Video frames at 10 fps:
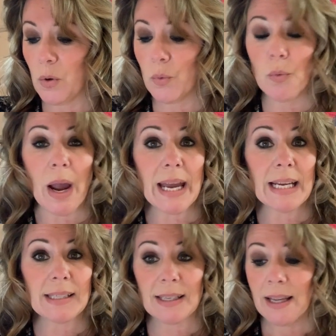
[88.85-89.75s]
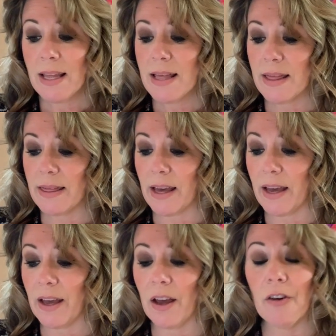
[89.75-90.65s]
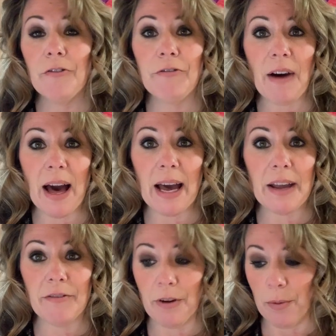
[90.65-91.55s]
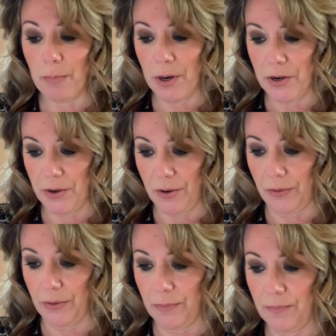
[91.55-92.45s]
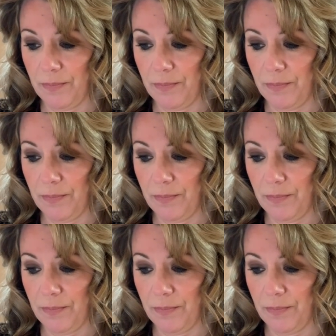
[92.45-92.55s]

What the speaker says: Write the 5 partners.